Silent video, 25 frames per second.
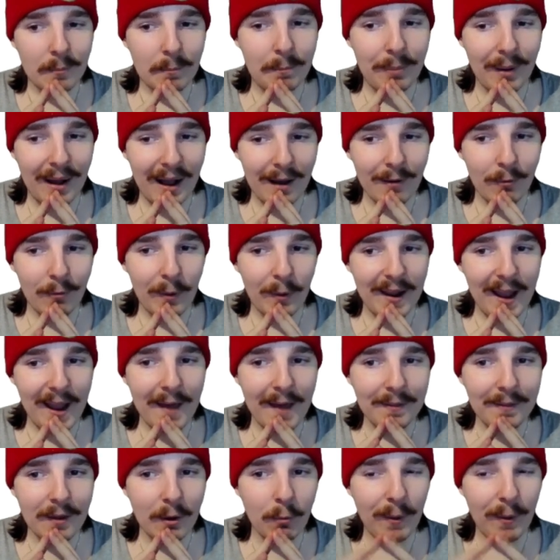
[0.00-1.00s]
But we
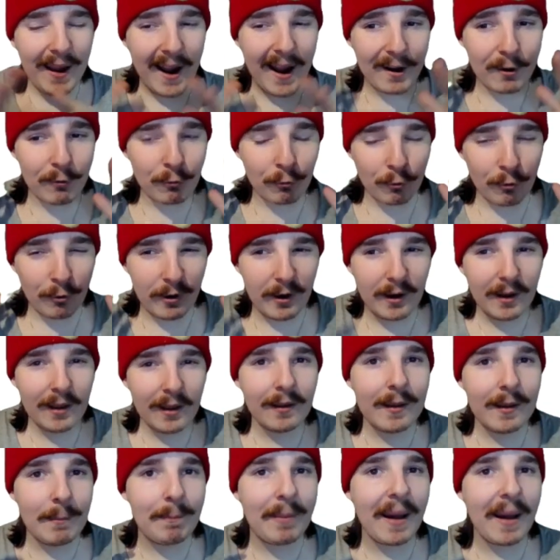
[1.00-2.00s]
had a
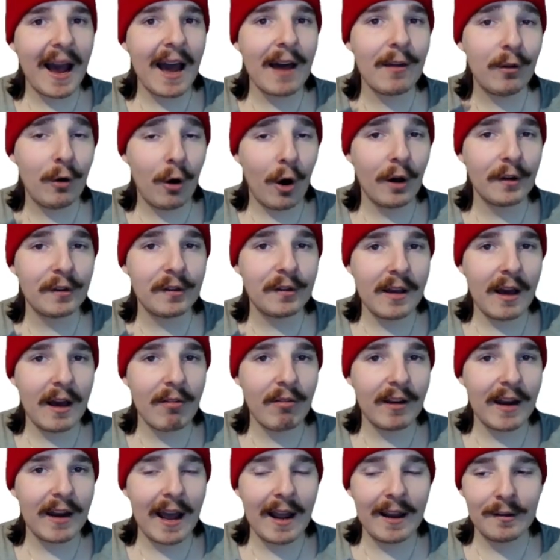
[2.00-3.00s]
really bad loss the
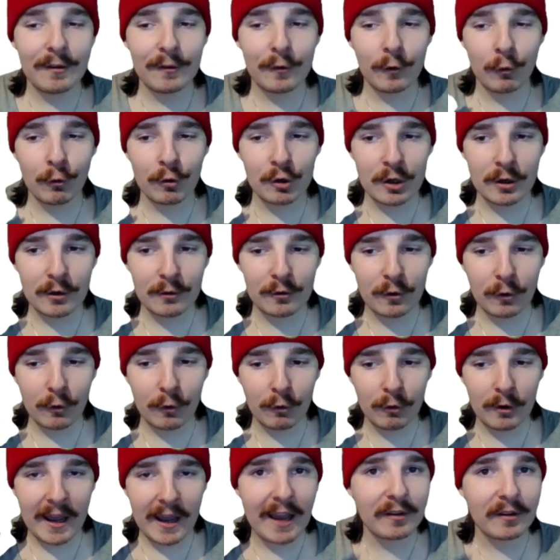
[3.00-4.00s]
other day to
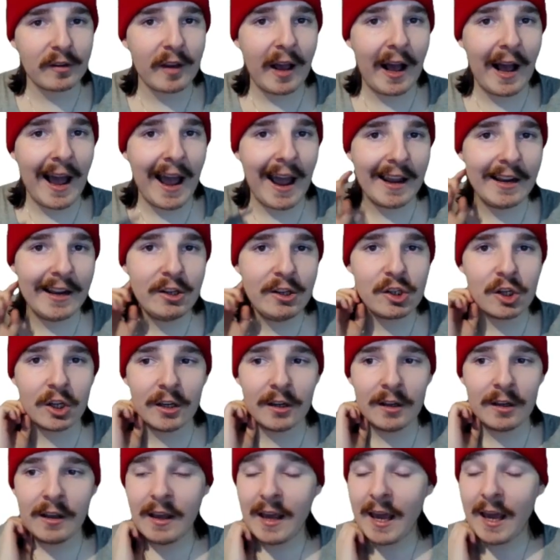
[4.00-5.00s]
SRH.
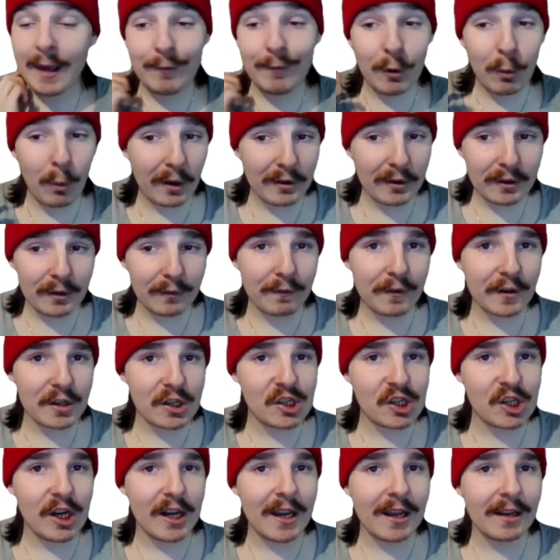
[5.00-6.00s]
And if it wasn't for
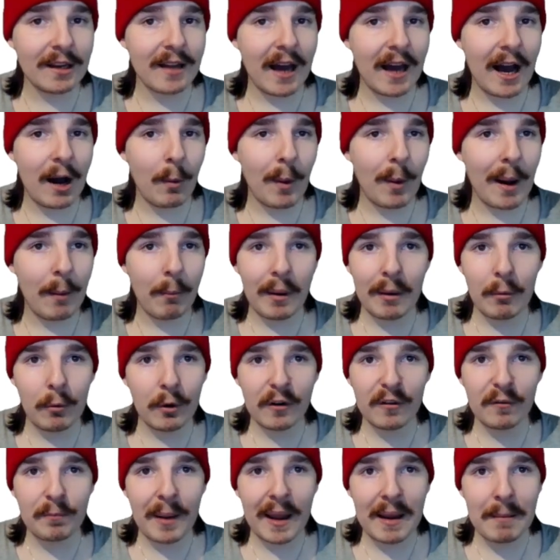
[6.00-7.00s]
Shikhar Dhawan, we would
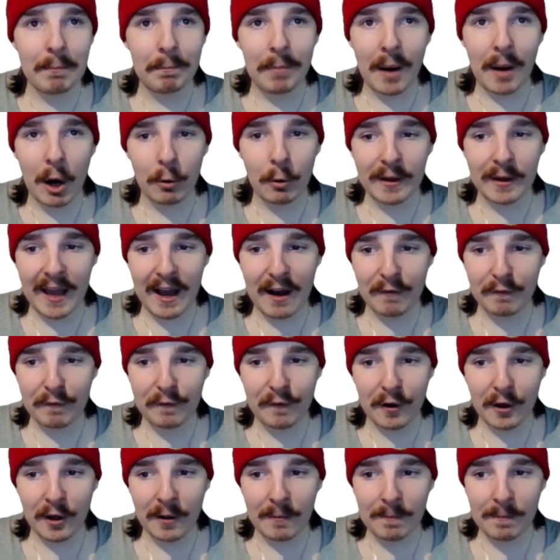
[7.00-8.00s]
have been bowled out
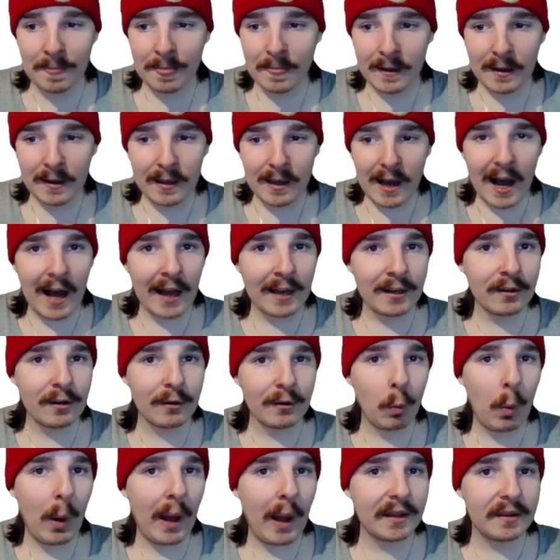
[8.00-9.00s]
for under
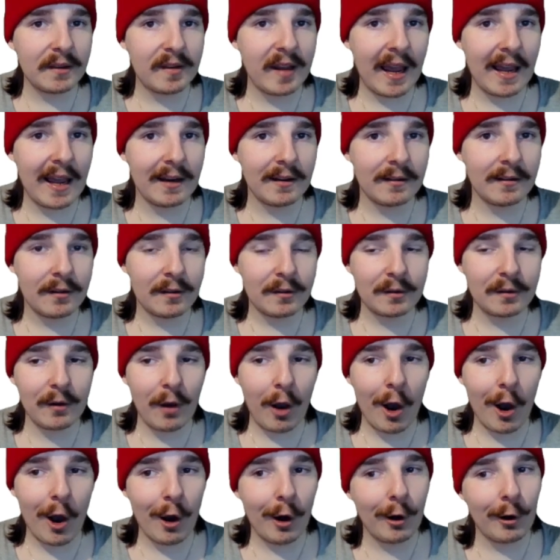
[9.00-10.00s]
110.
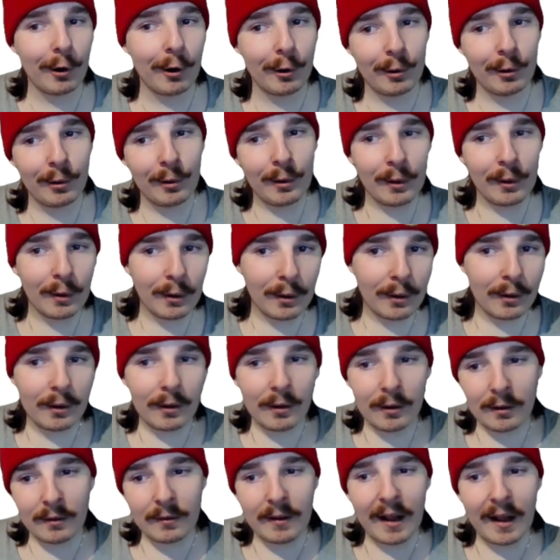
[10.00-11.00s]
So,
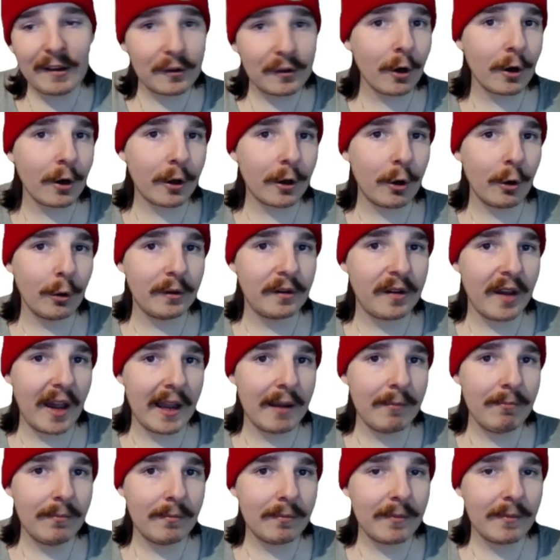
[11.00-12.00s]
that's not a good
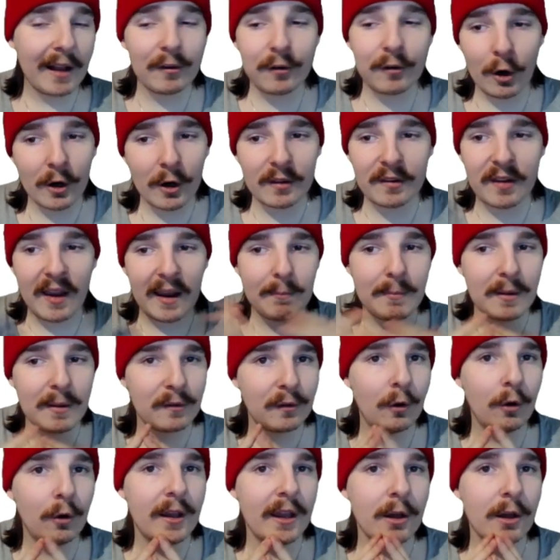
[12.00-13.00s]
team. That's not a team that's
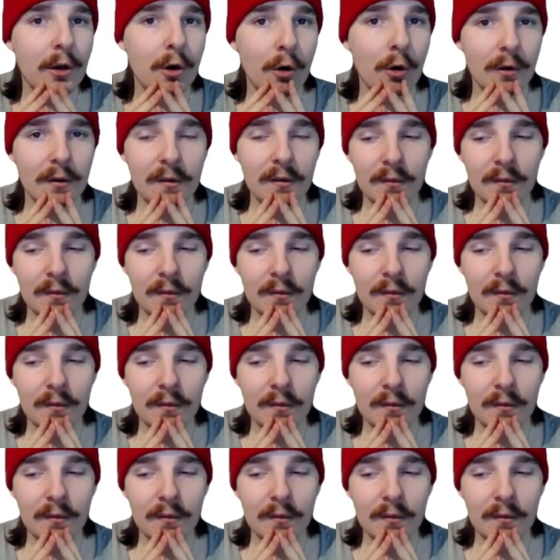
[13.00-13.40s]
looking good.